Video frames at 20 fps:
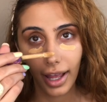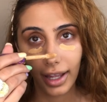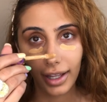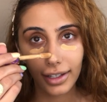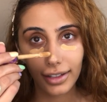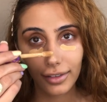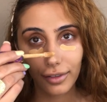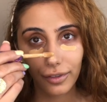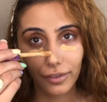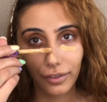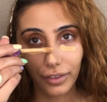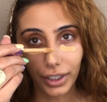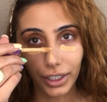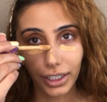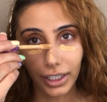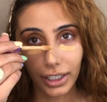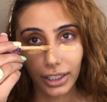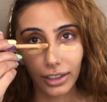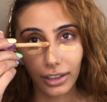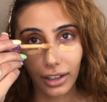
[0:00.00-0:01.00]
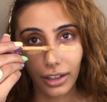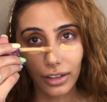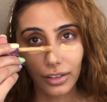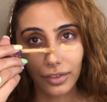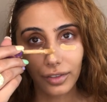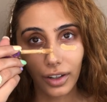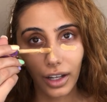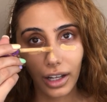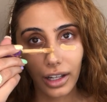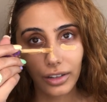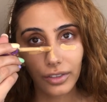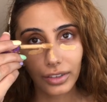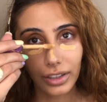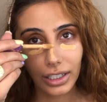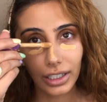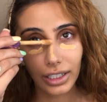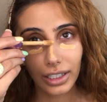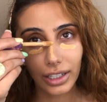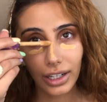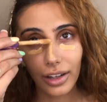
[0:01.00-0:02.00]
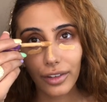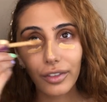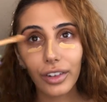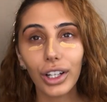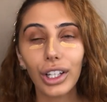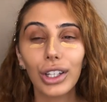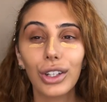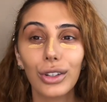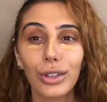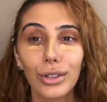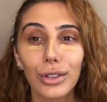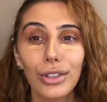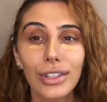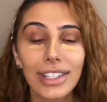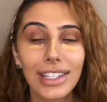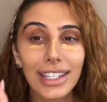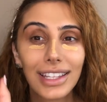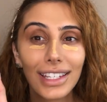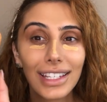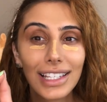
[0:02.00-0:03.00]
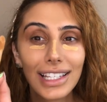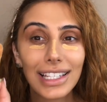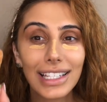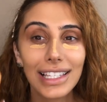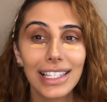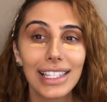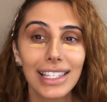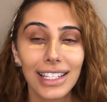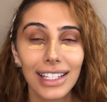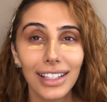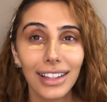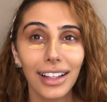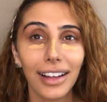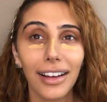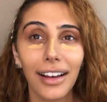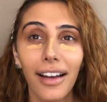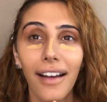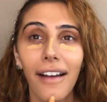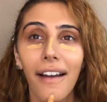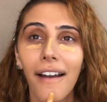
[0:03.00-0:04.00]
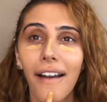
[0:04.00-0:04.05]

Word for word: And funny enough, I've never used this concealer